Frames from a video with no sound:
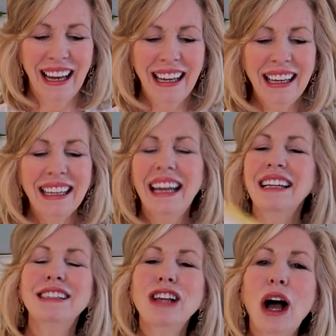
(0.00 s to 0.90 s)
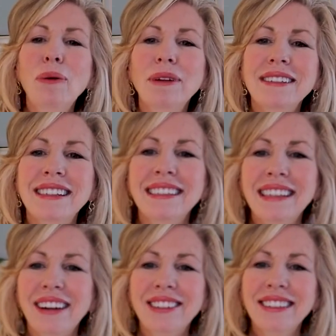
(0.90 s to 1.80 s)
It, it's almost this
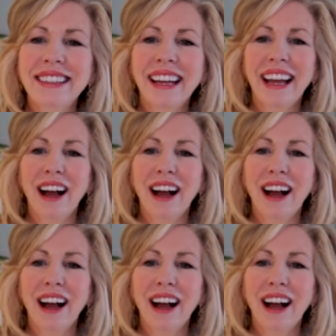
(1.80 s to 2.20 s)
energy